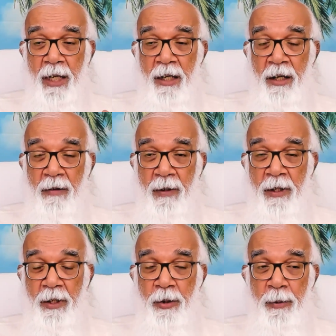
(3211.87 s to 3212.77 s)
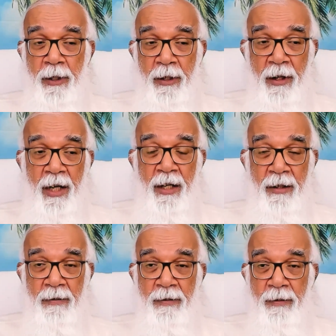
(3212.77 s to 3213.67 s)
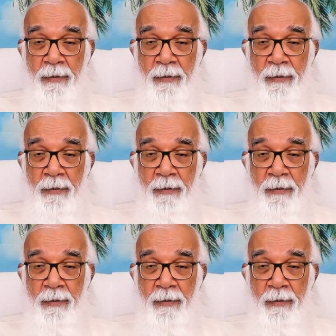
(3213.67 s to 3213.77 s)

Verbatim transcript: in our human life.